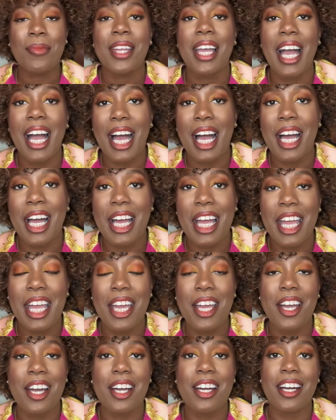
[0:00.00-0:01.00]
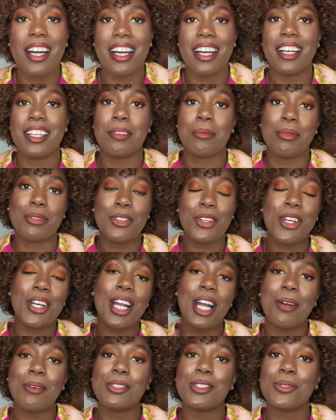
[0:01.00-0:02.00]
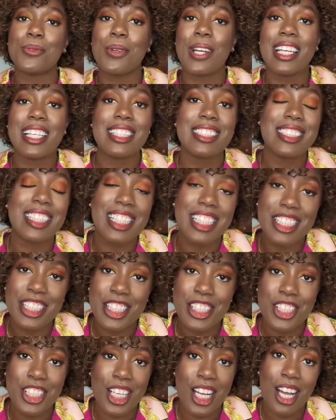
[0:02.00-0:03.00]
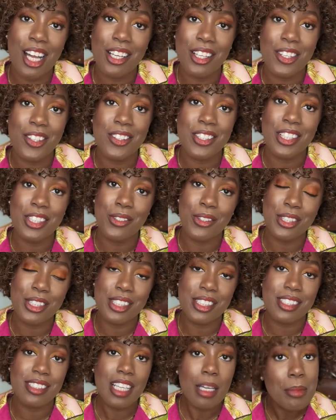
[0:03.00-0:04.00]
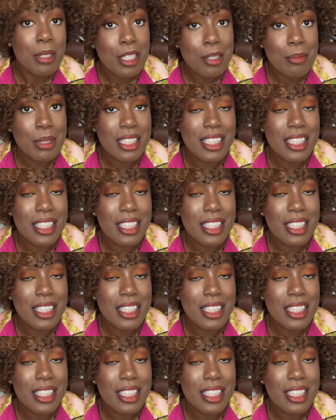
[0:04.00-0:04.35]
Number 4, I was raised in Chicago in a north suburb.